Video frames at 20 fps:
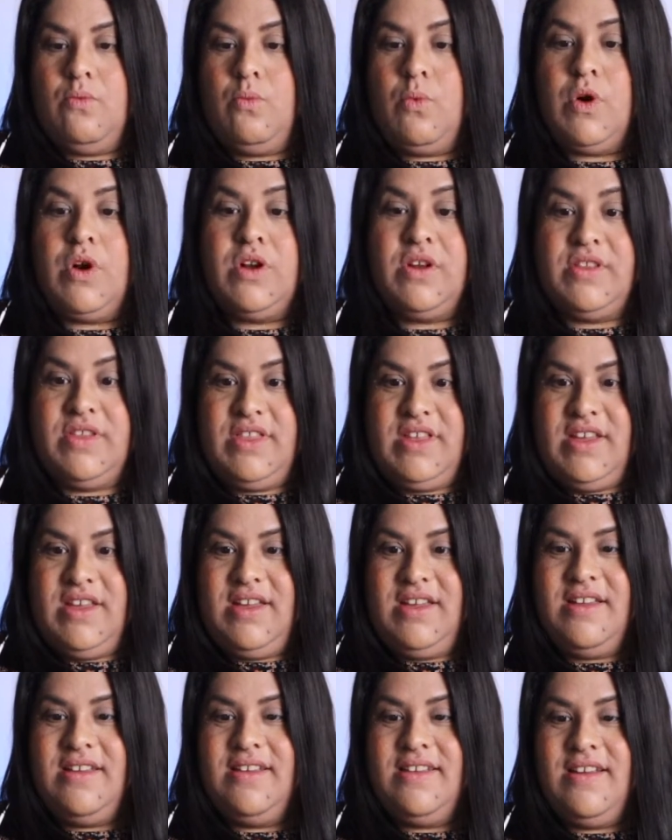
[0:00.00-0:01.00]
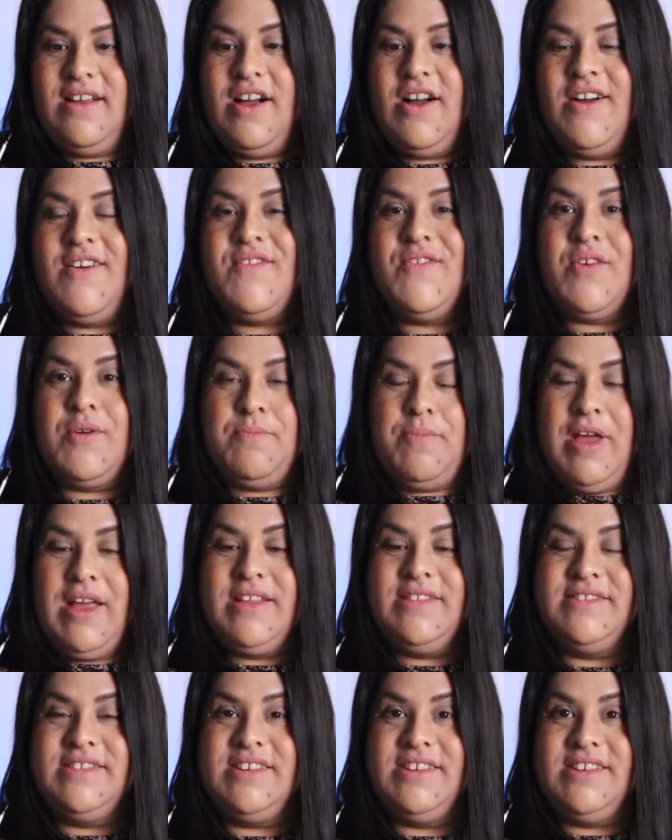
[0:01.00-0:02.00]
worthy of
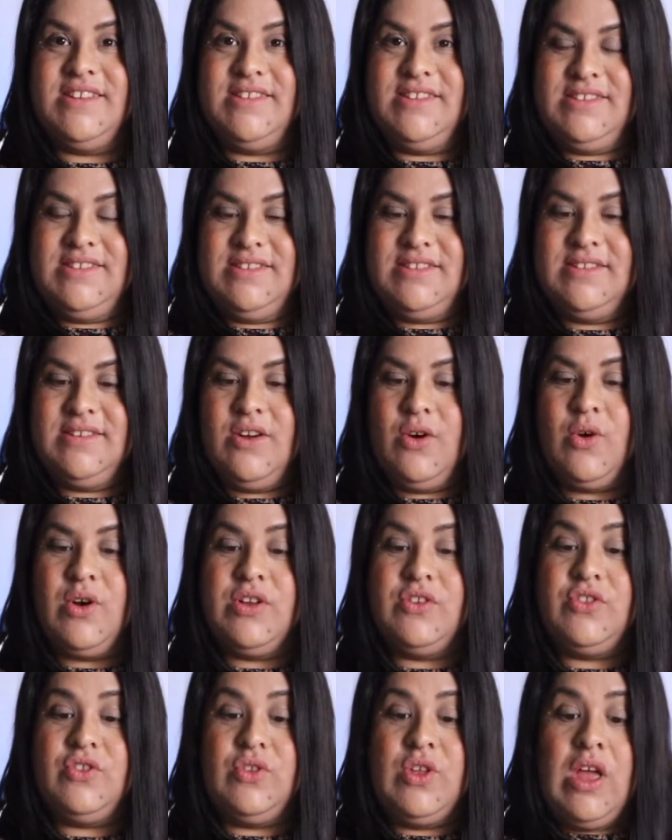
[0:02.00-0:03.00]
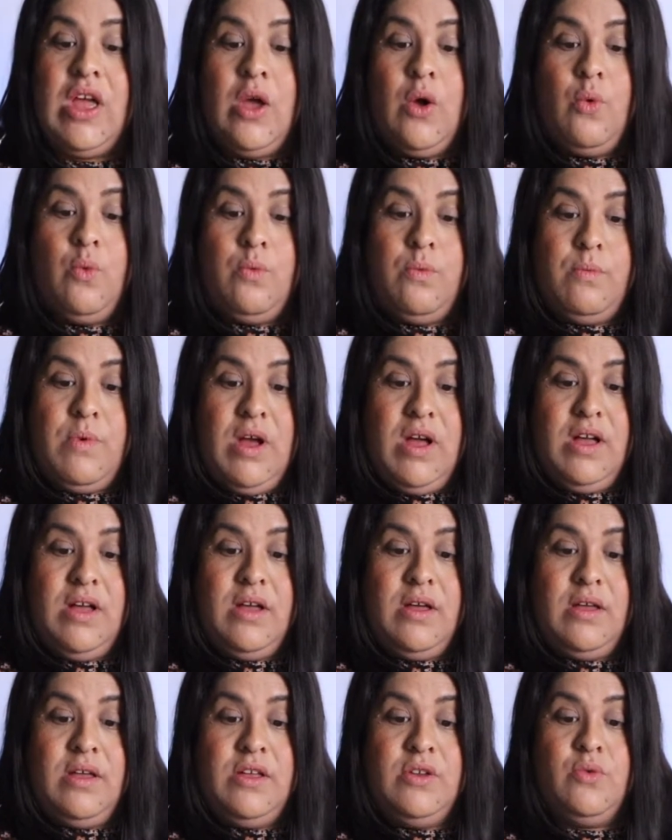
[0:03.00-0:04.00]
repentance, or
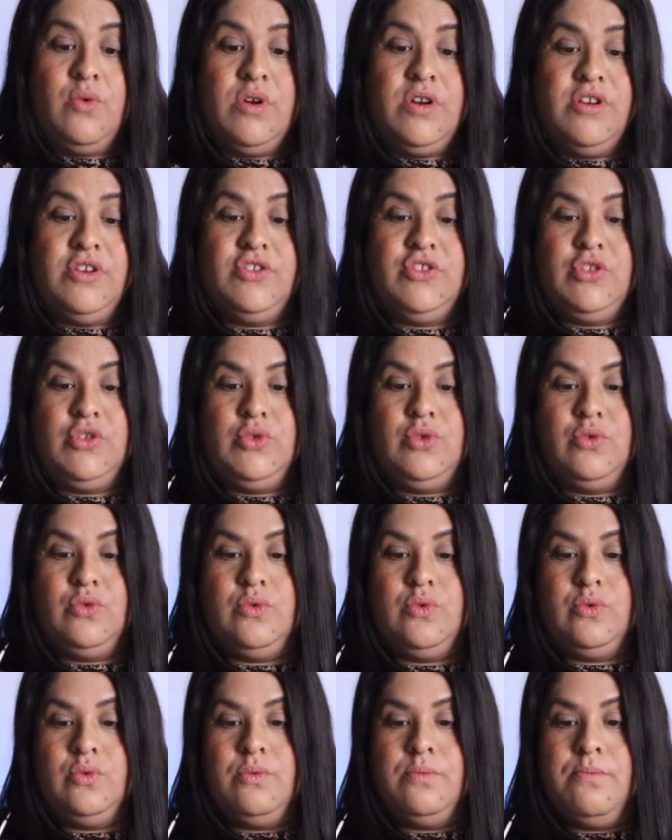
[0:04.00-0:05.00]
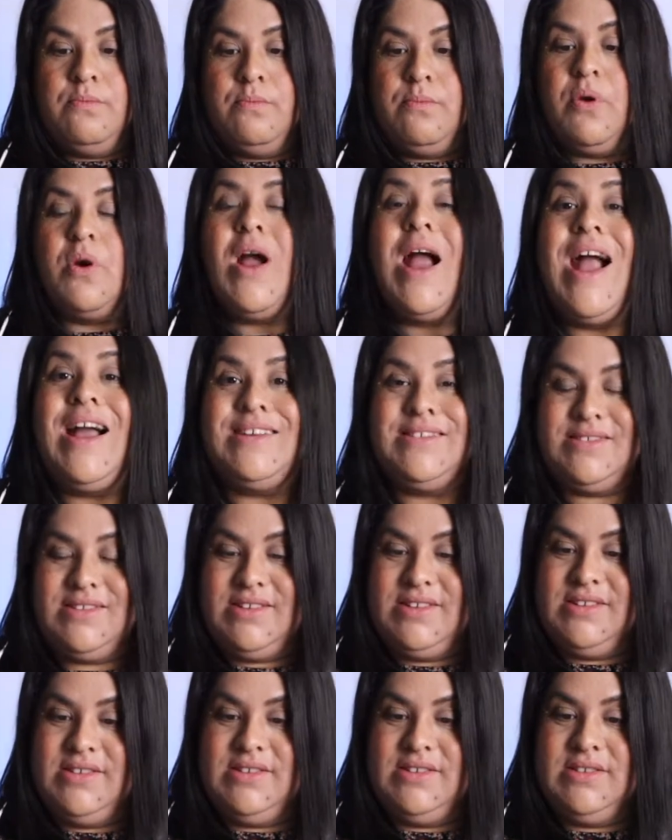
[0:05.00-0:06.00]
in order to
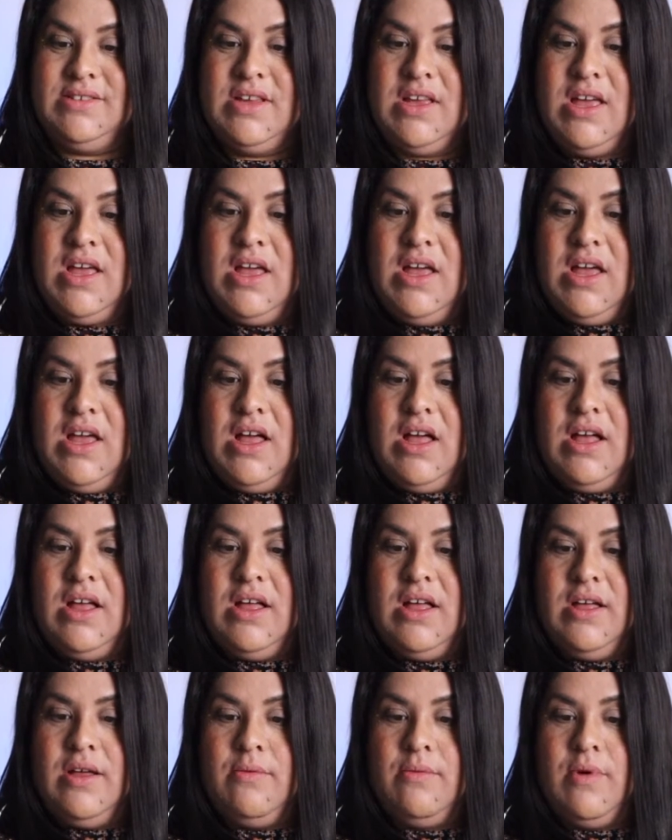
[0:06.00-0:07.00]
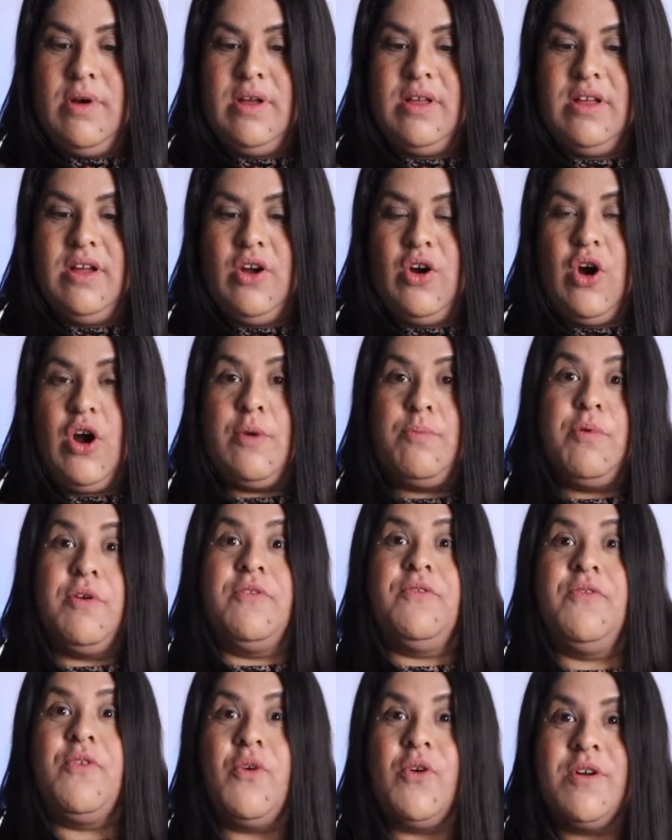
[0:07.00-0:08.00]
practice our
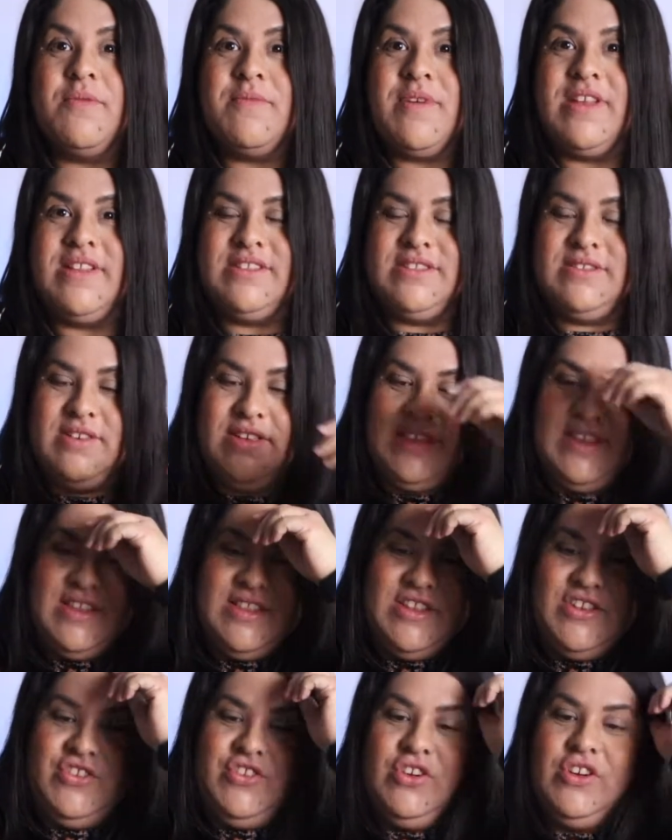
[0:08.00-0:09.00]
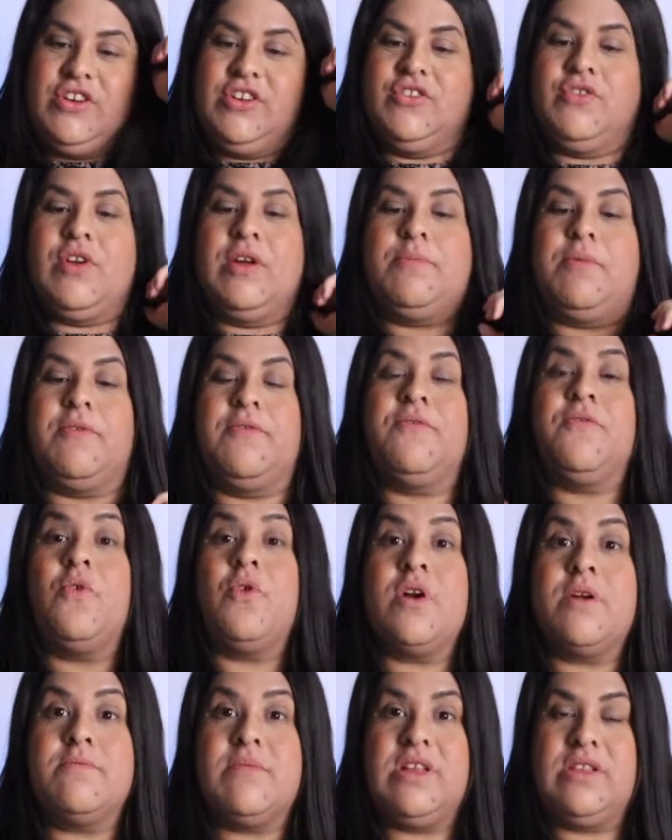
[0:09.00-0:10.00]
performance within the church, right?
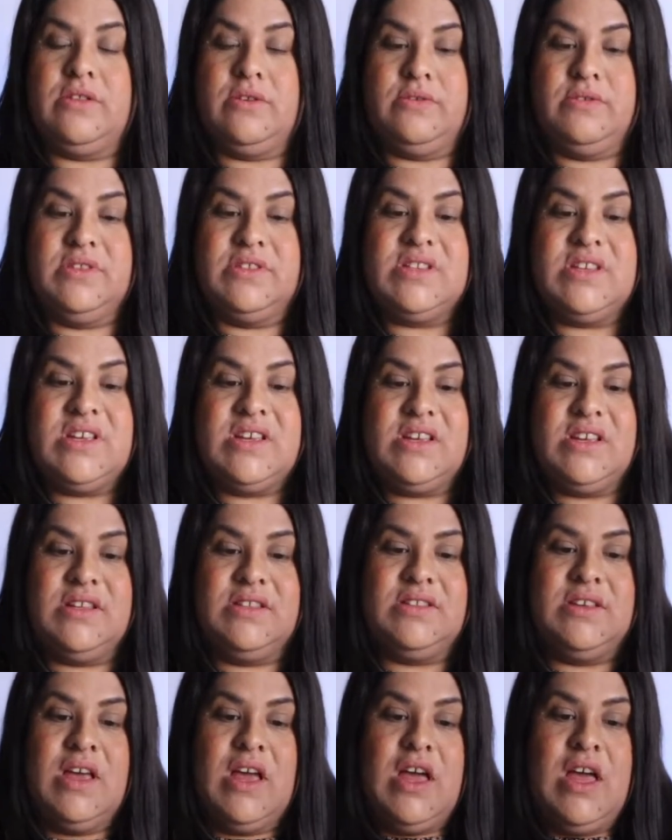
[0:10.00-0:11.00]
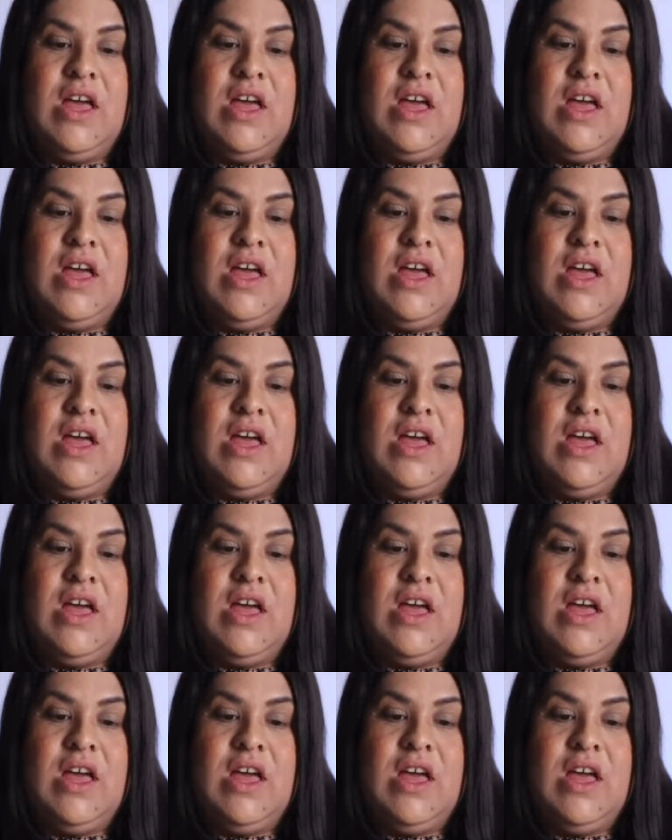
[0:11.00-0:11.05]
Performing those deeds.